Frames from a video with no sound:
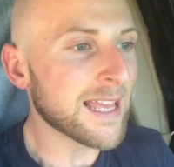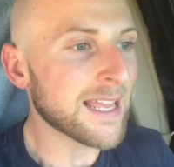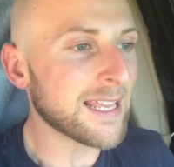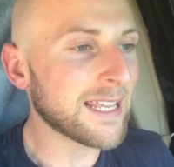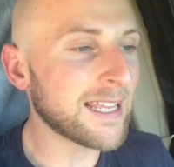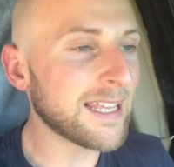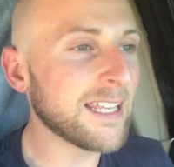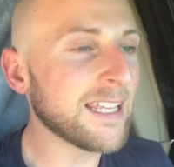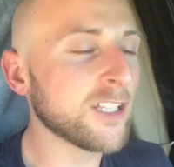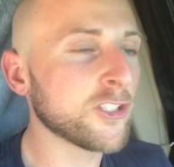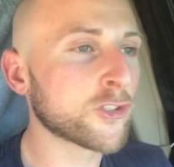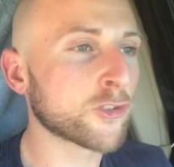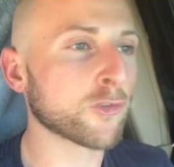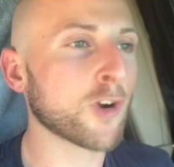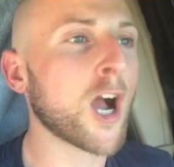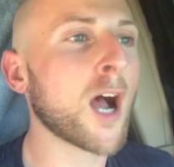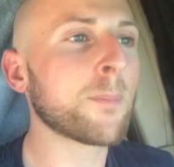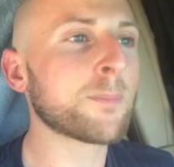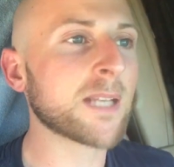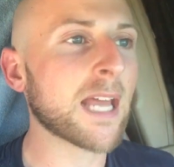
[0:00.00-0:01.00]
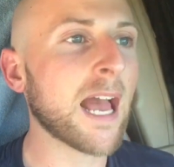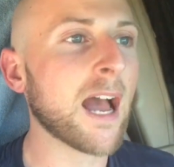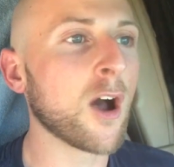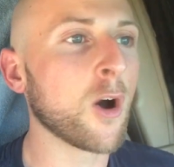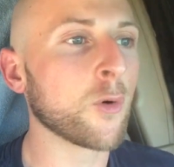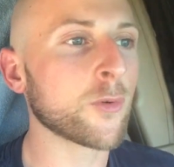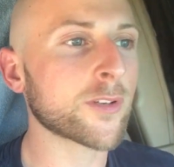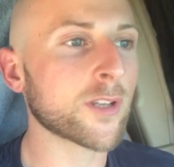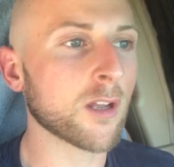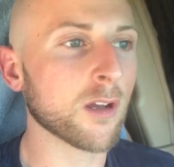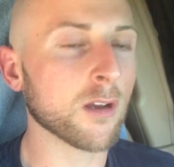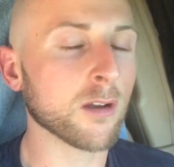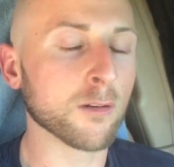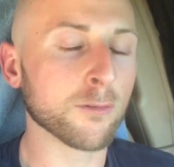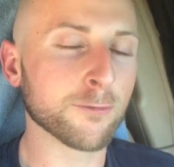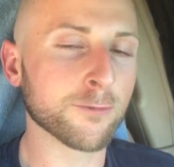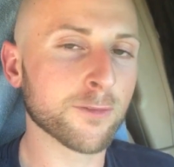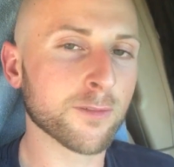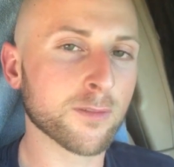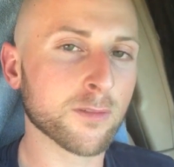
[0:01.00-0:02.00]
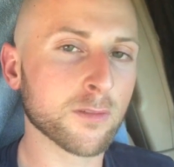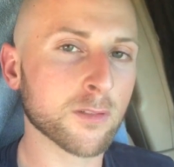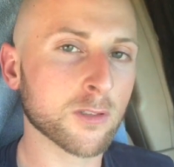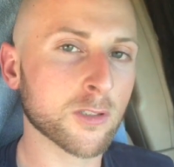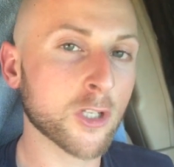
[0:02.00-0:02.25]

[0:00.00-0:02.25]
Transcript: He dropped out of